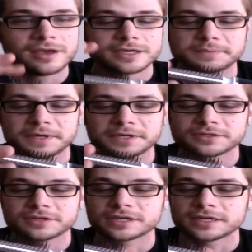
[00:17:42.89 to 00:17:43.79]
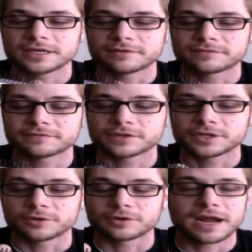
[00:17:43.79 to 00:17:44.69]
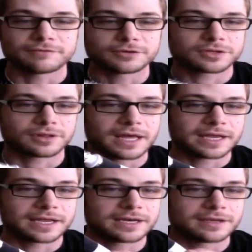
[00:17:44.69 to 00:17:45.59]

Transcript: especially if your average client,